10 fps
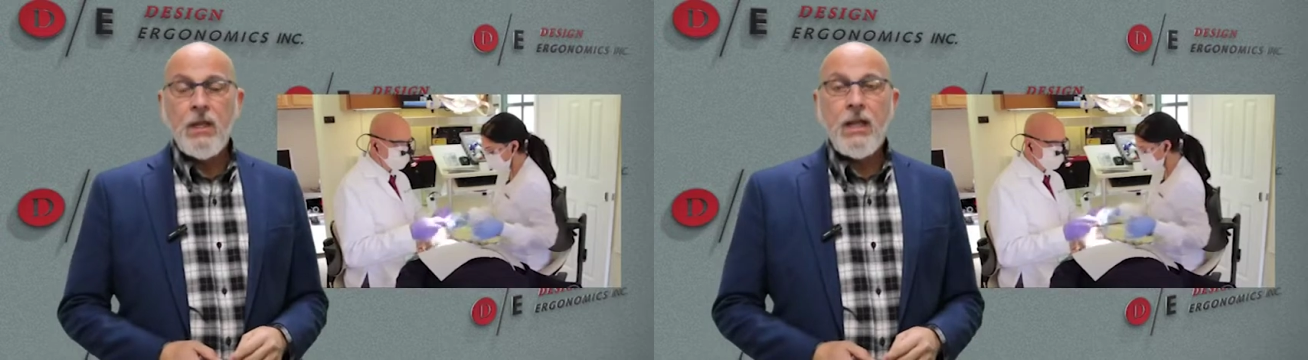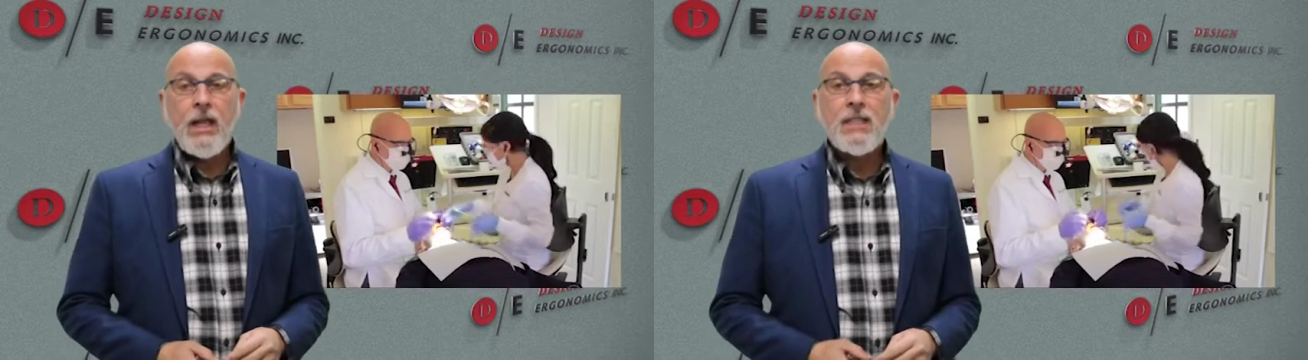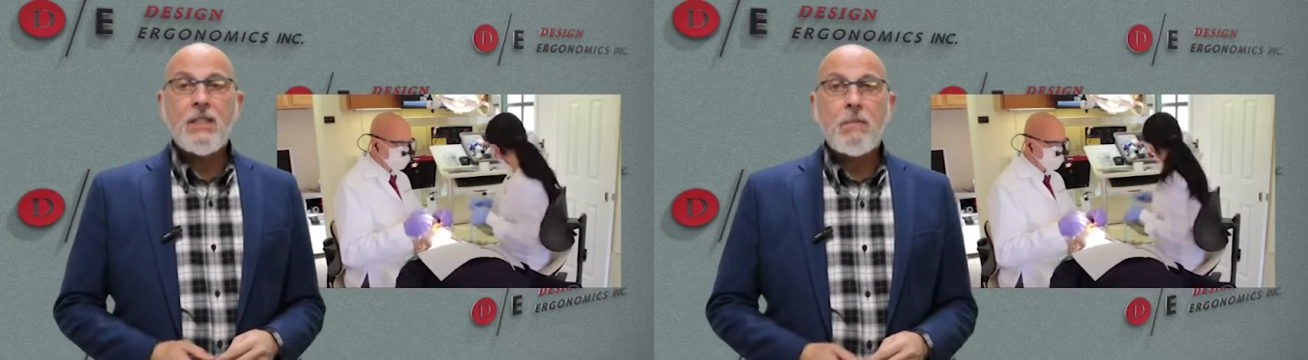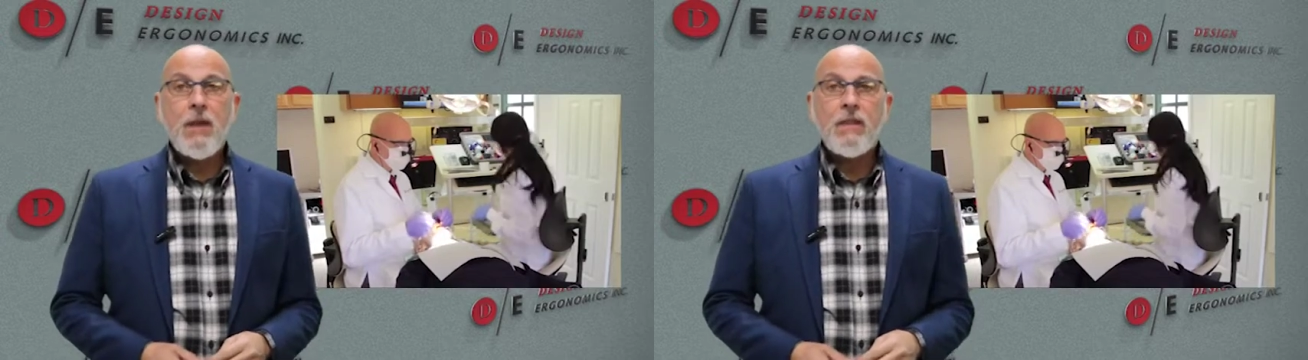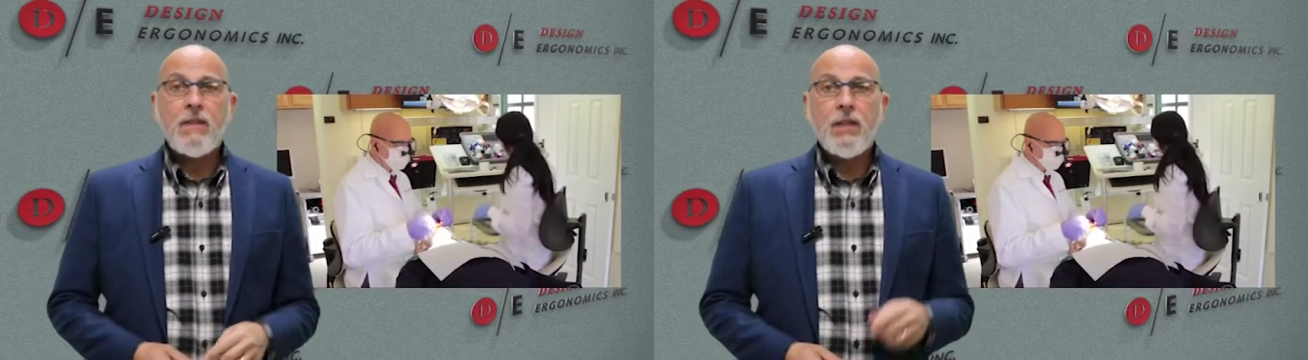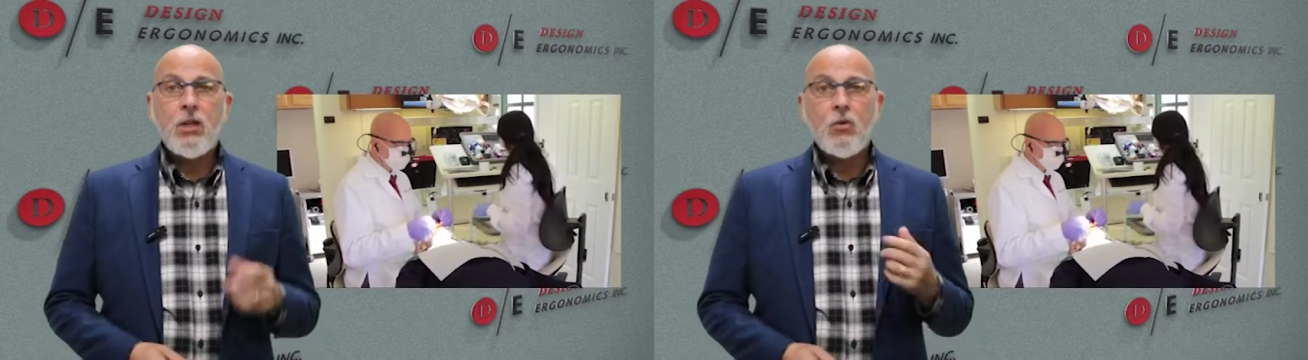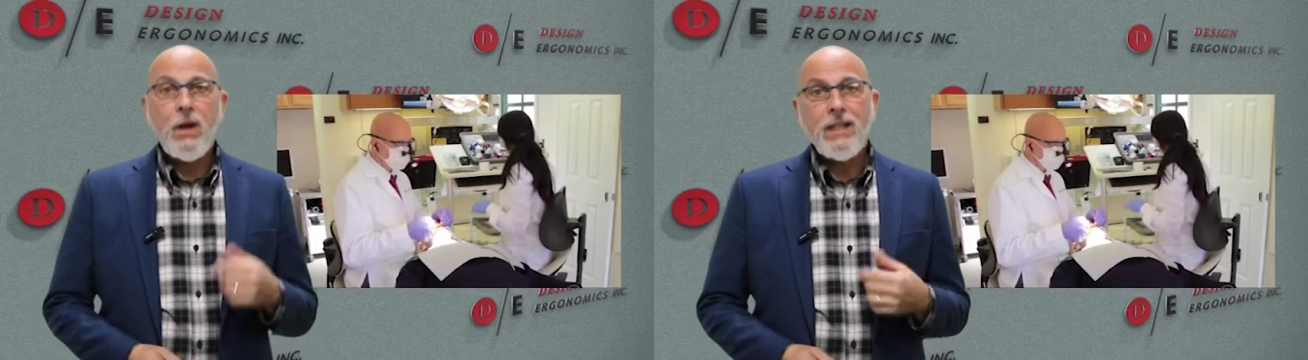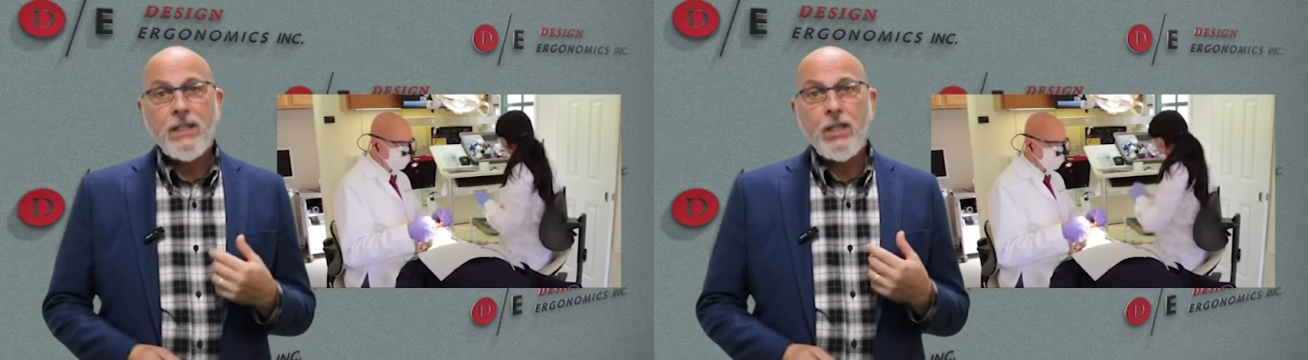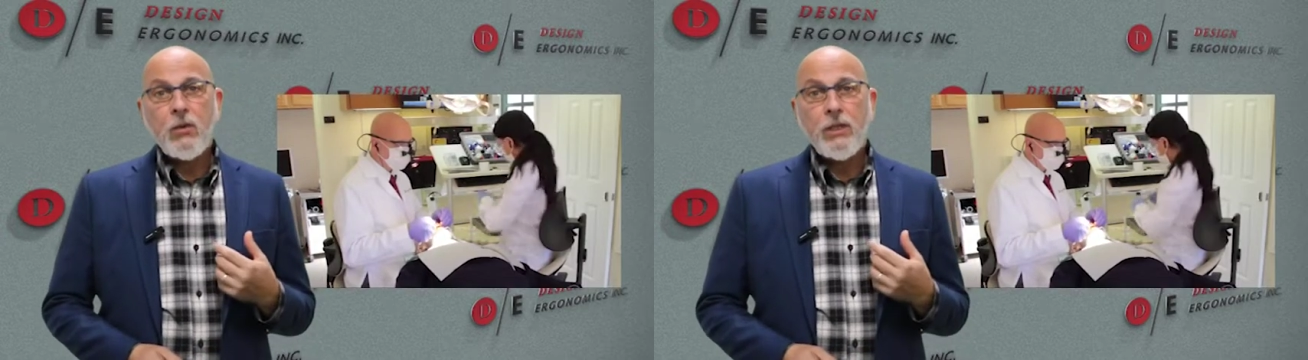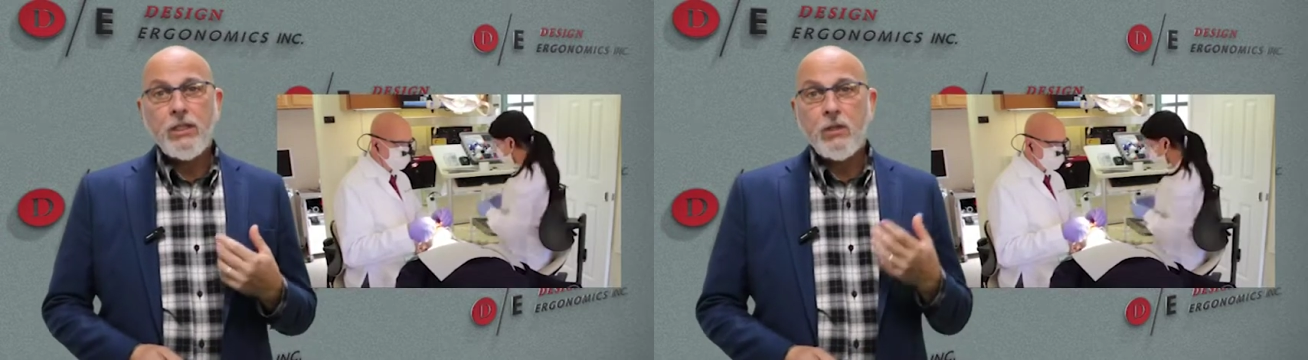It's a method that greatly
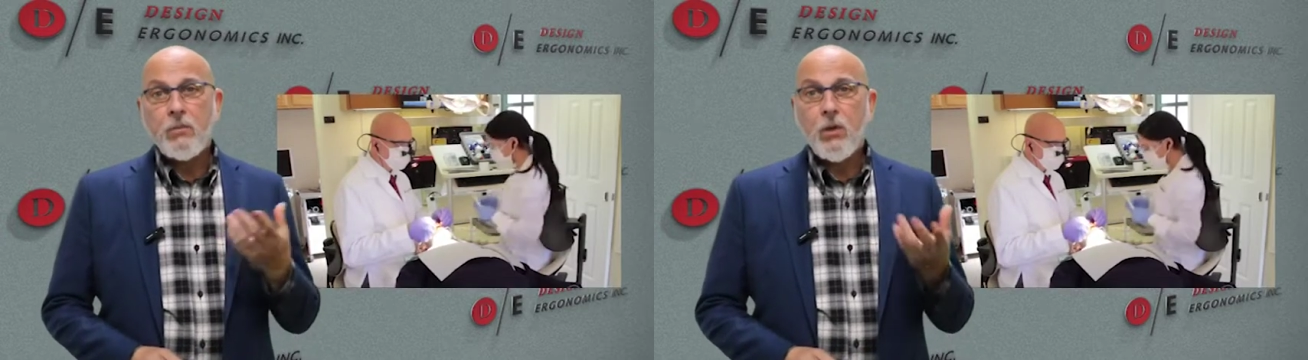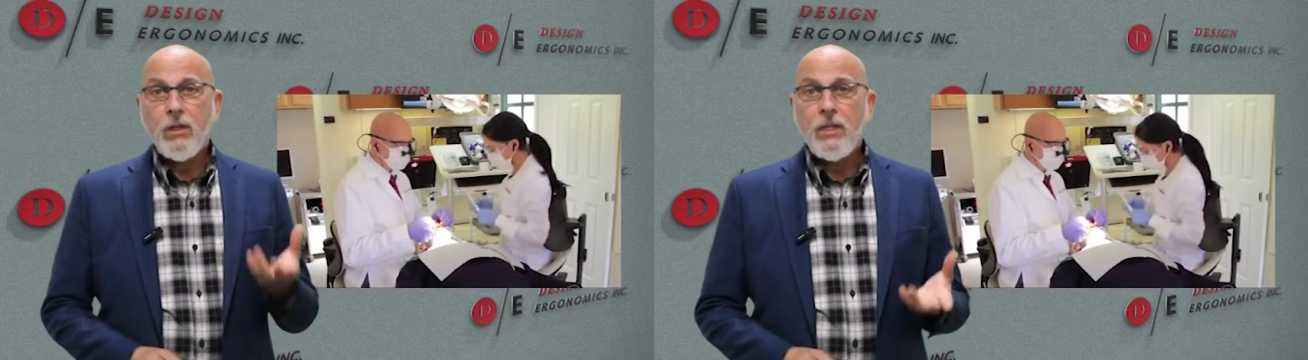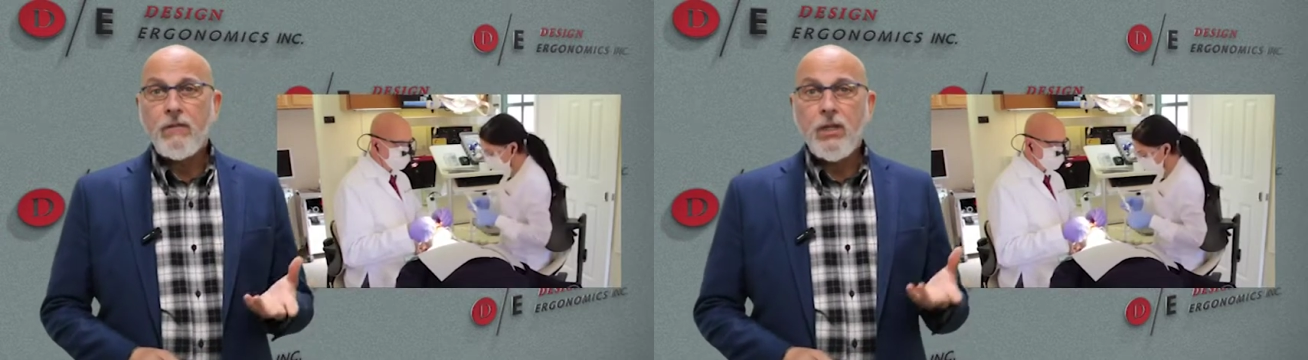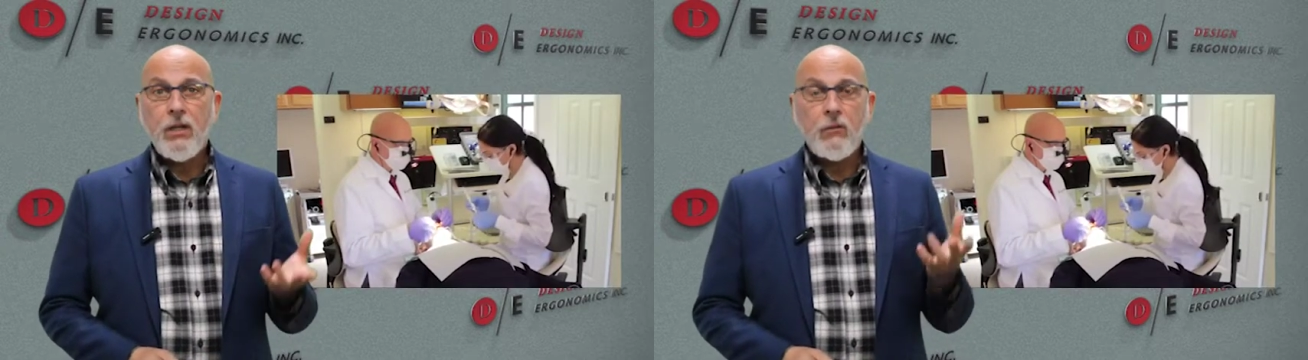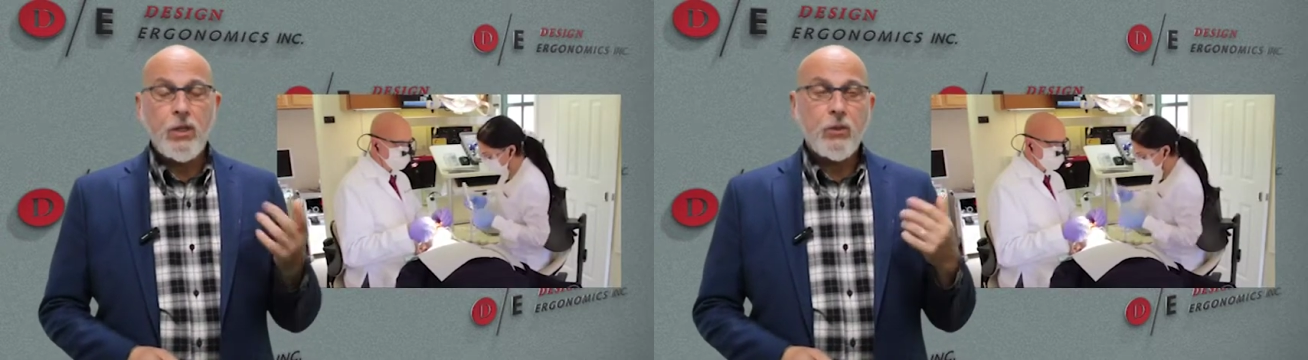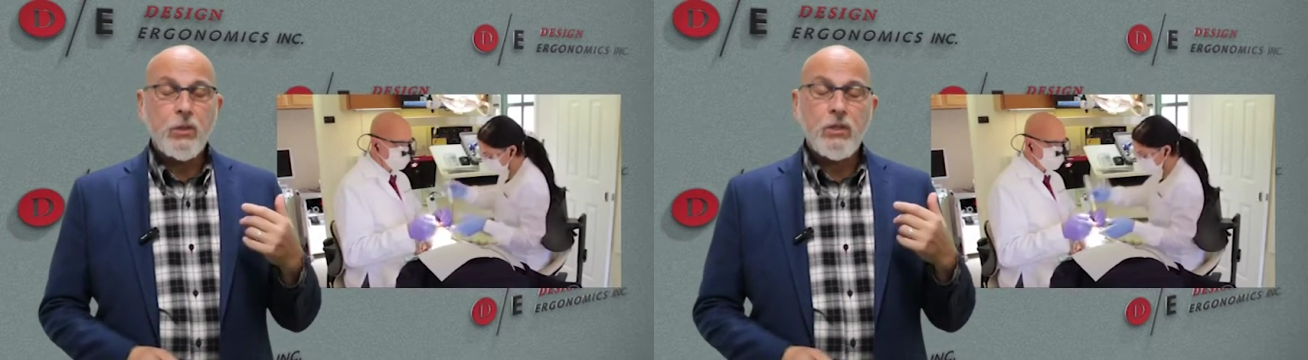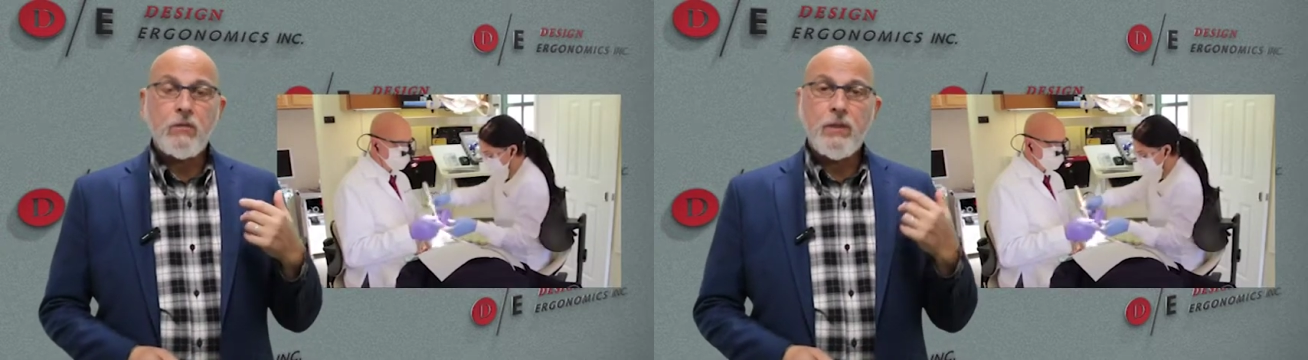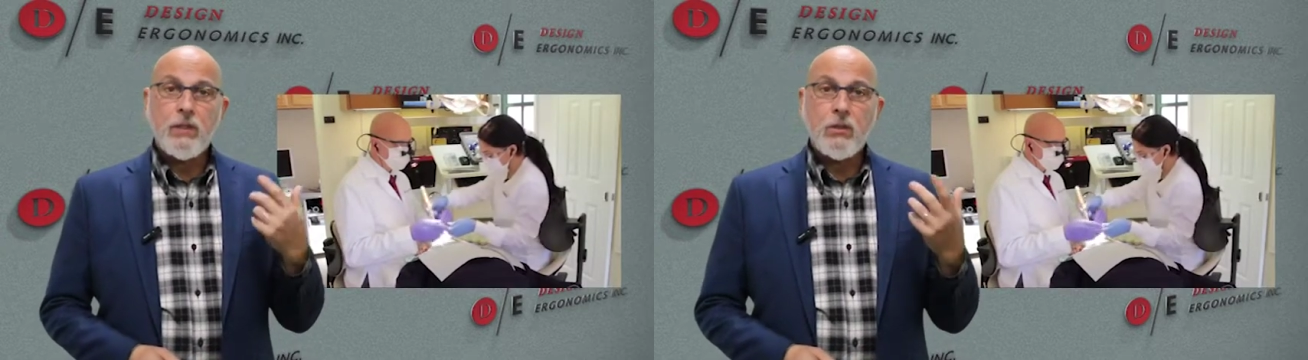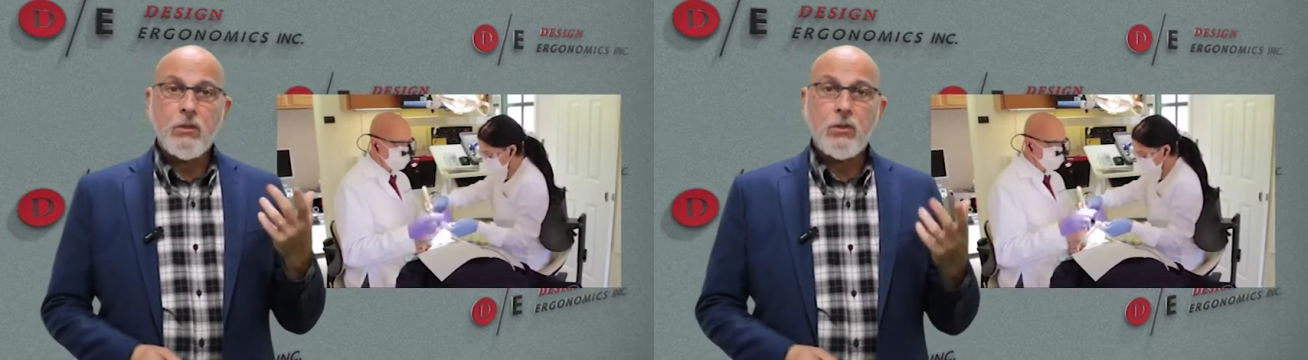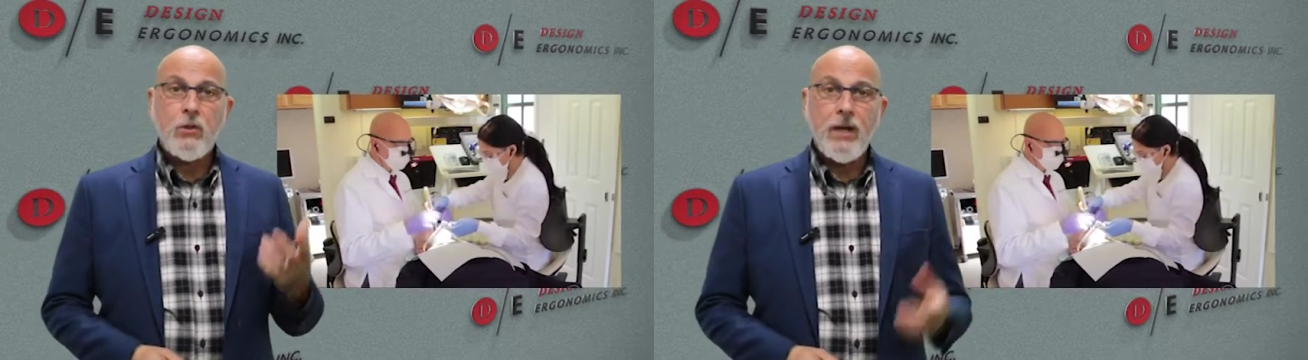increases productivity and reduces physical
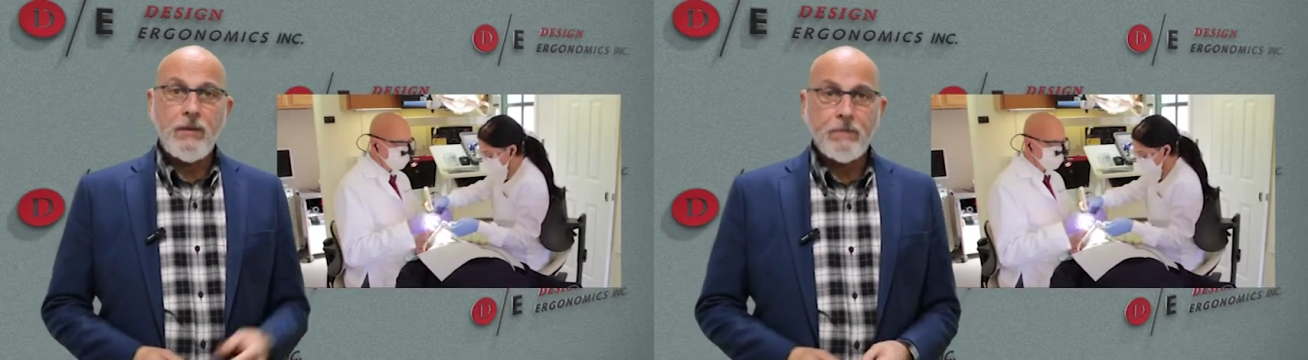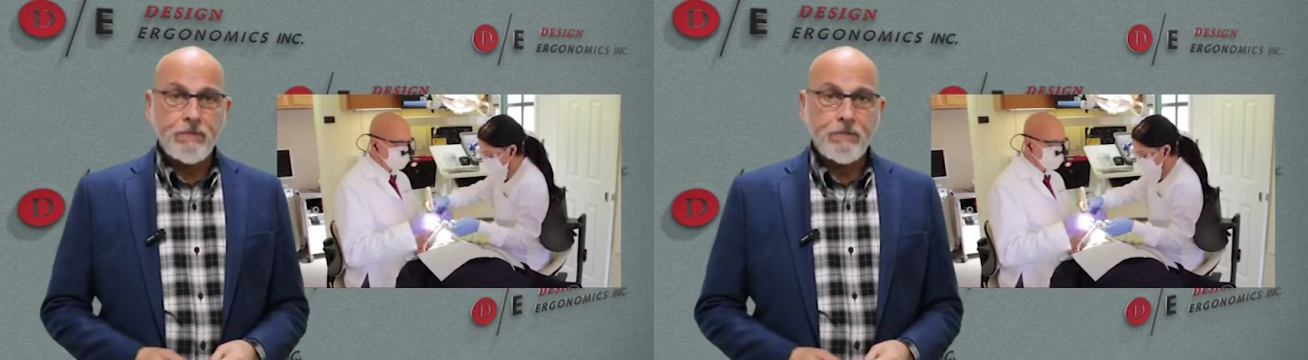strain.